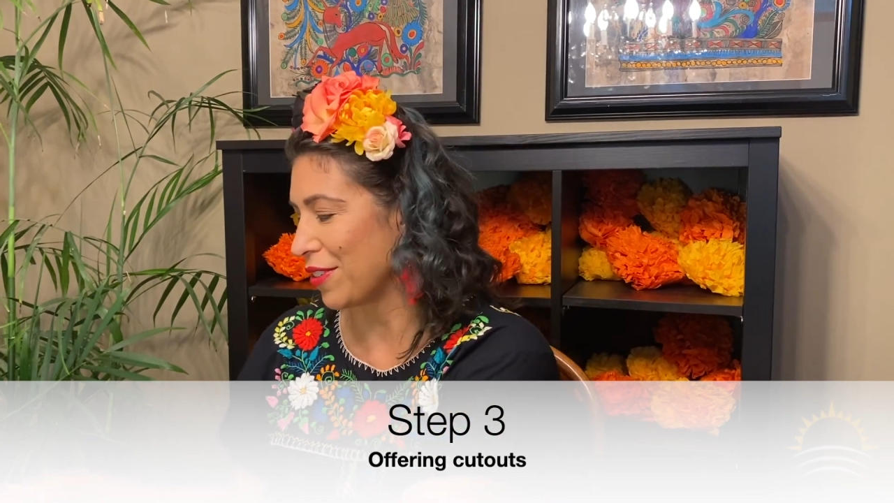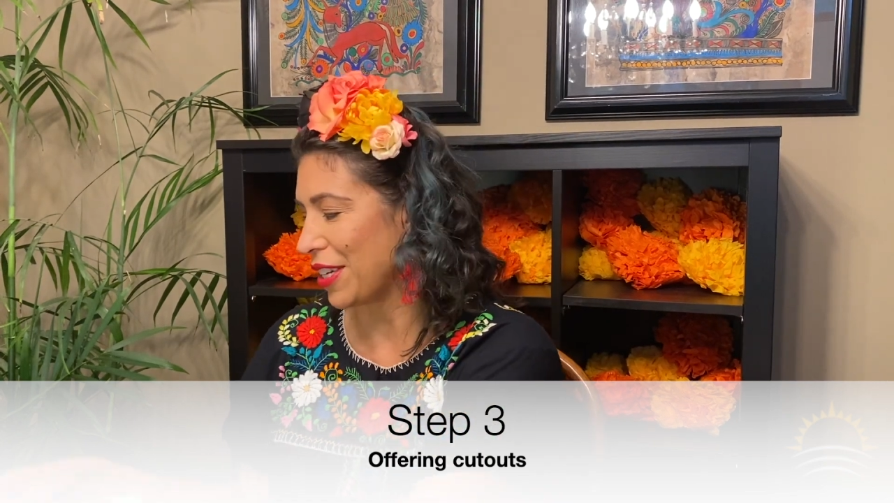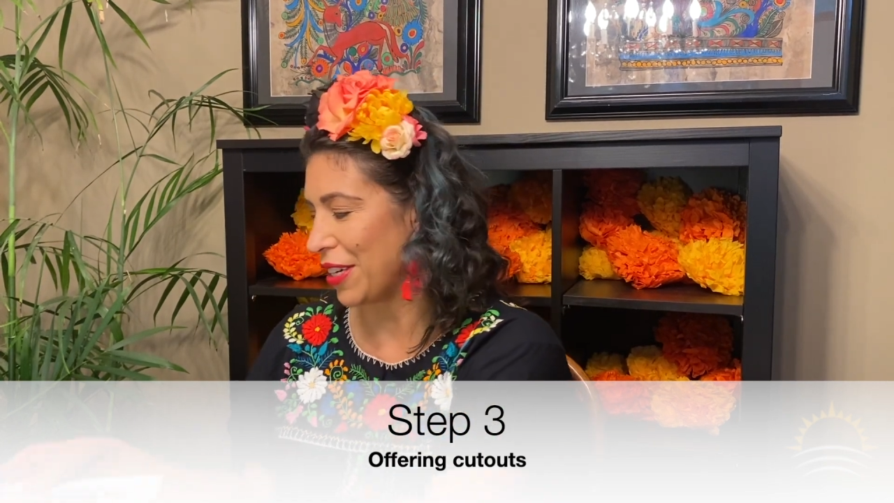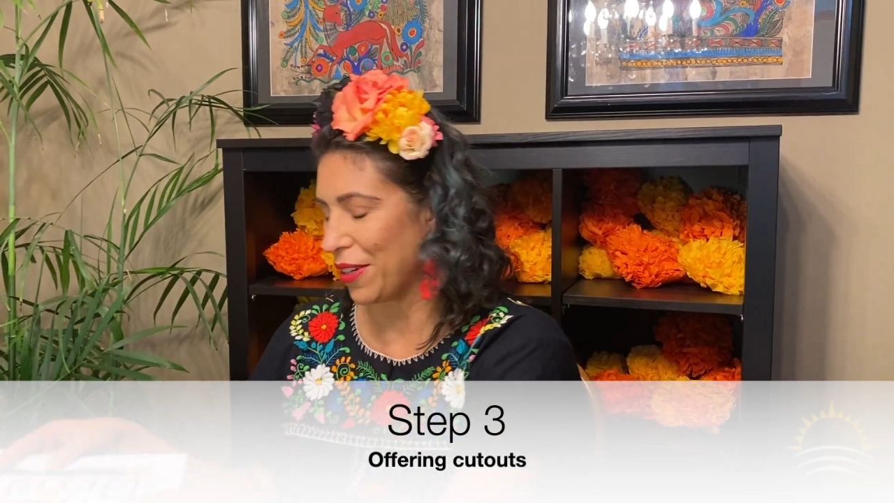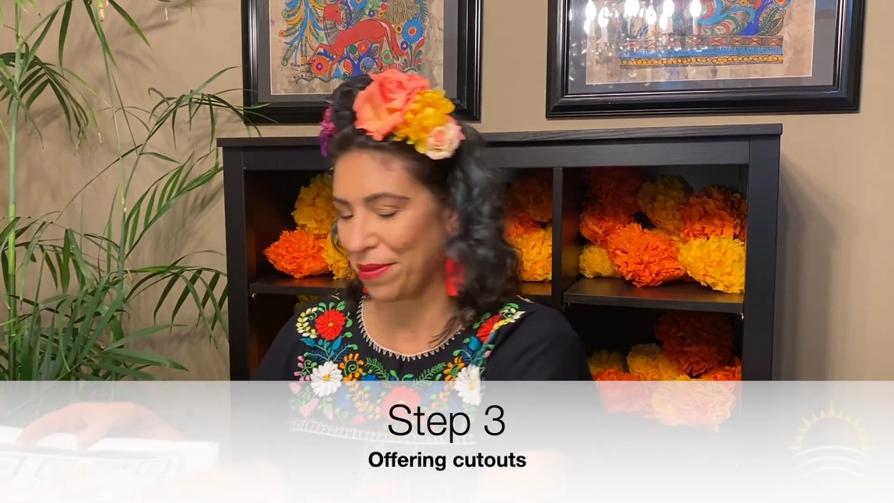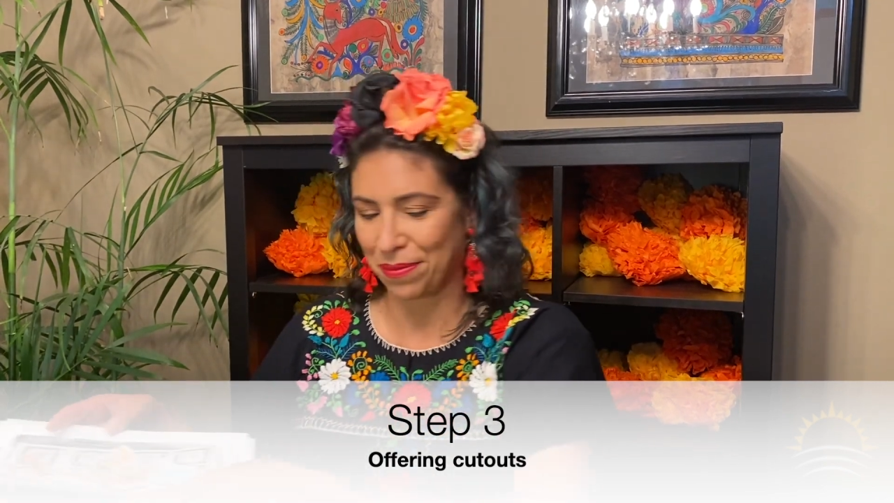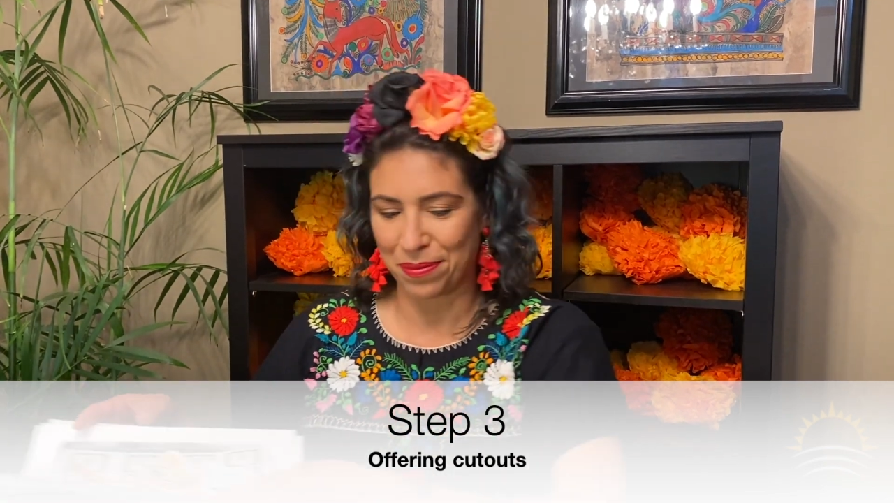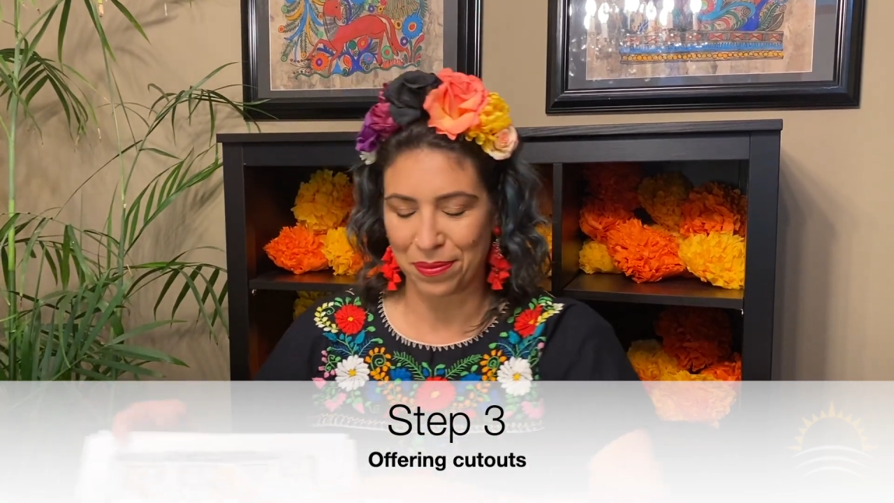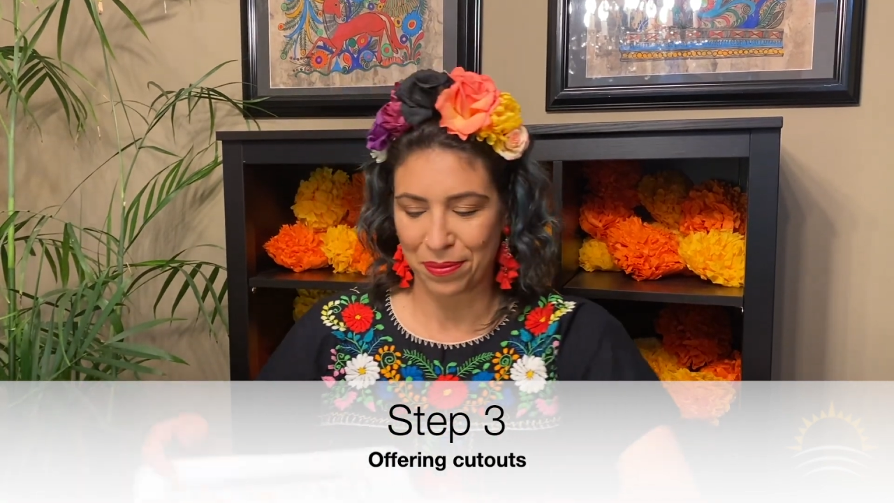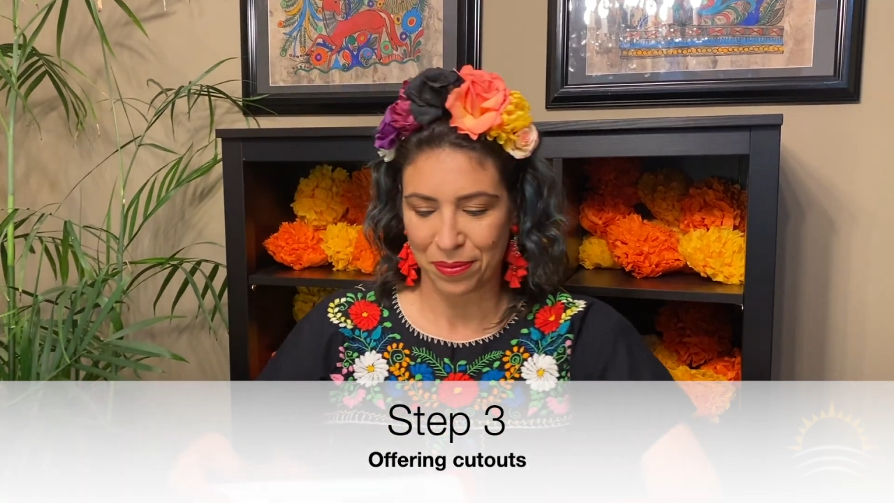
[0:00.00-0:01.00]
here.
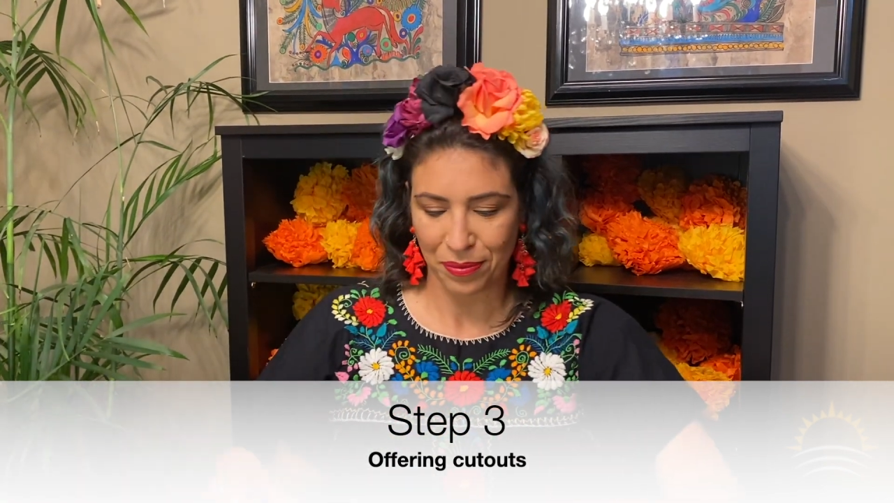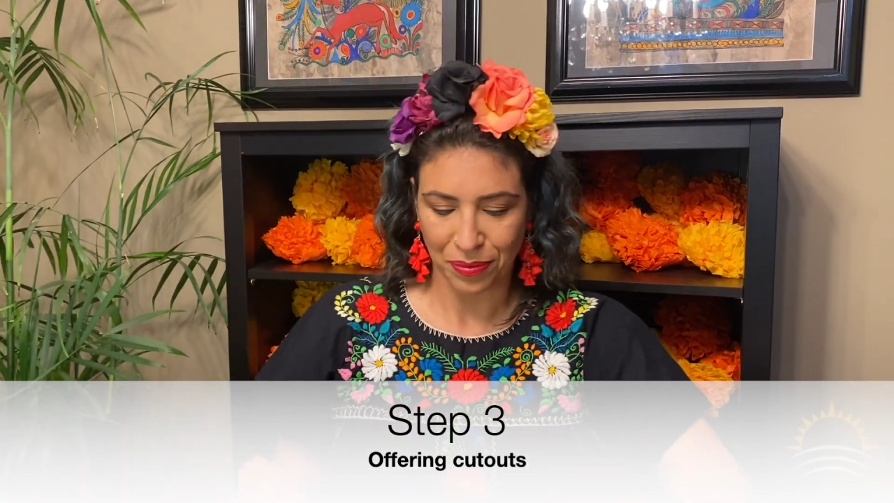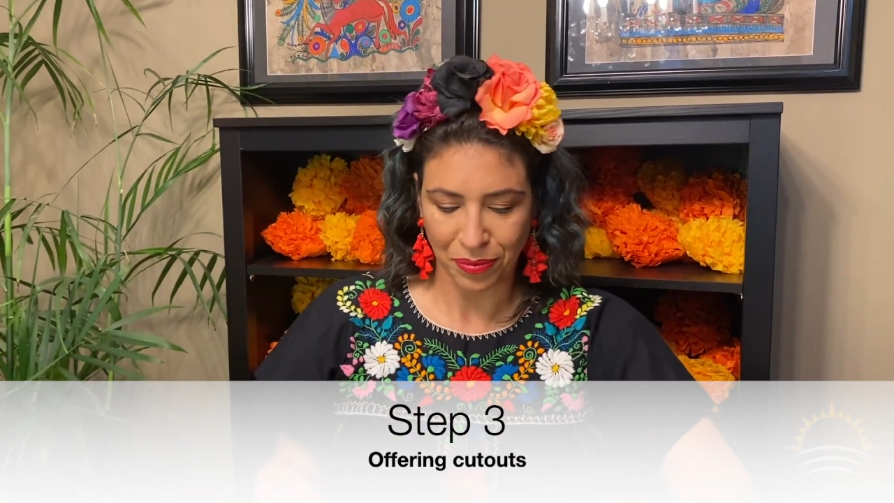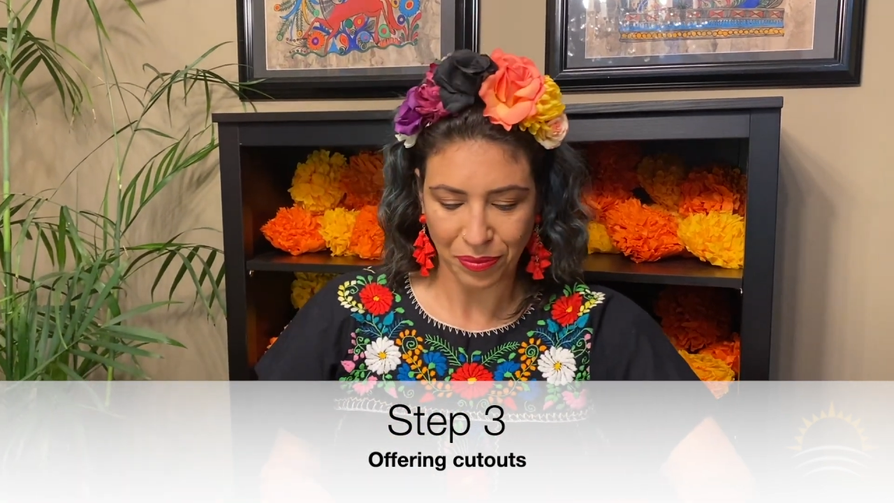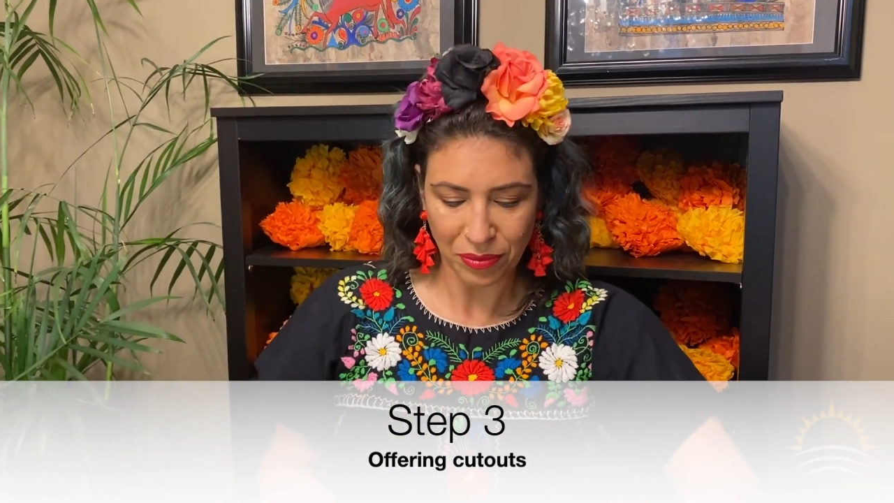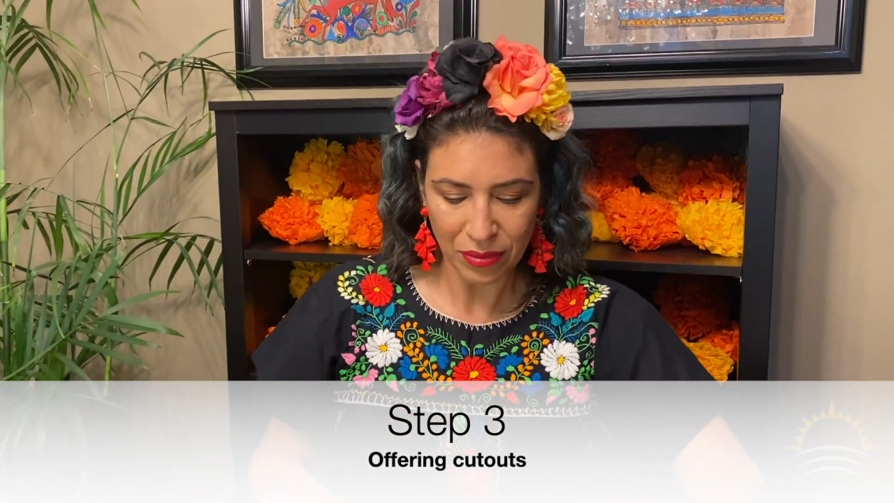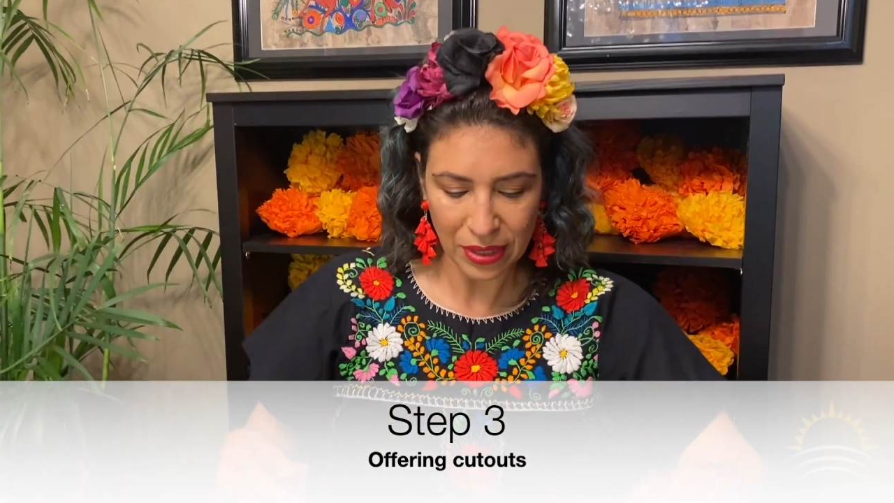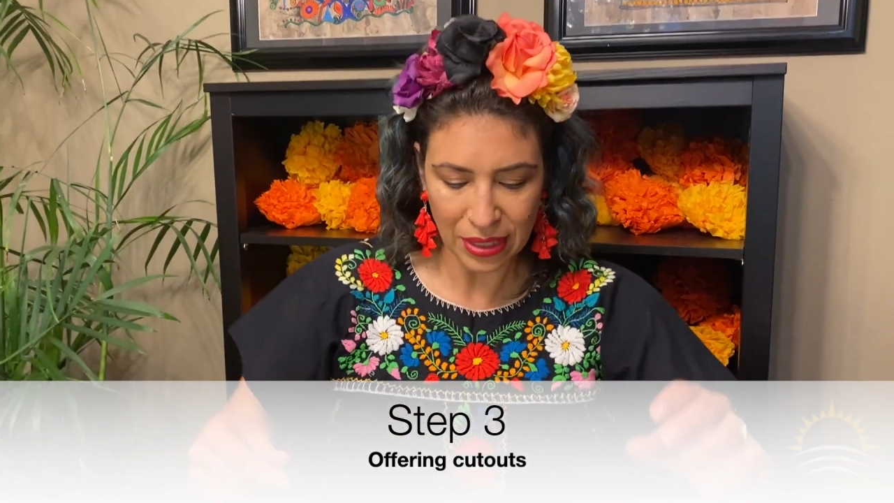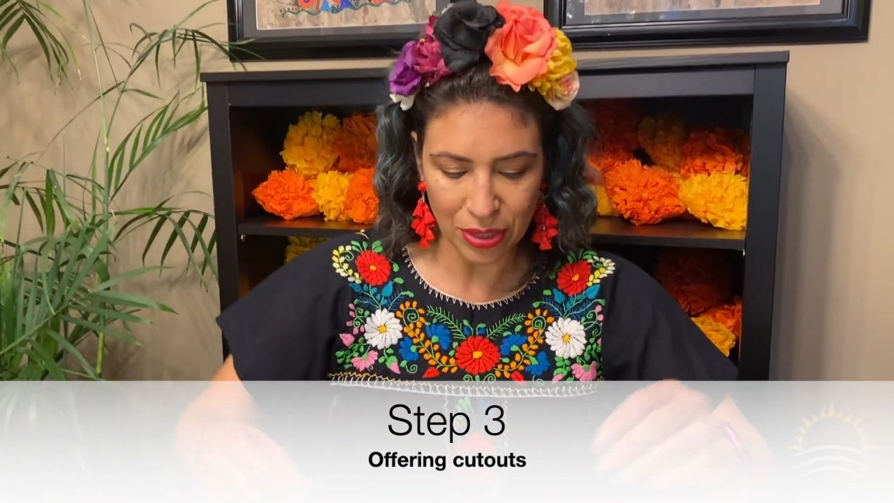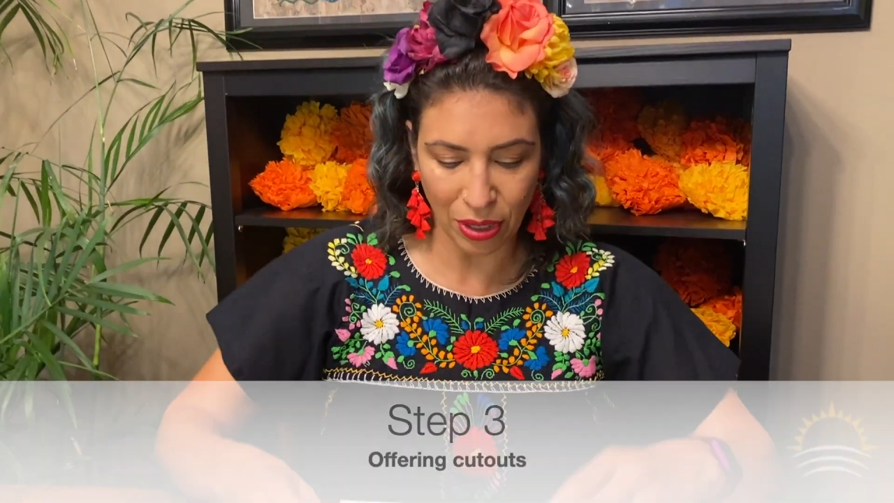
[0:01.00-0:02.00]
So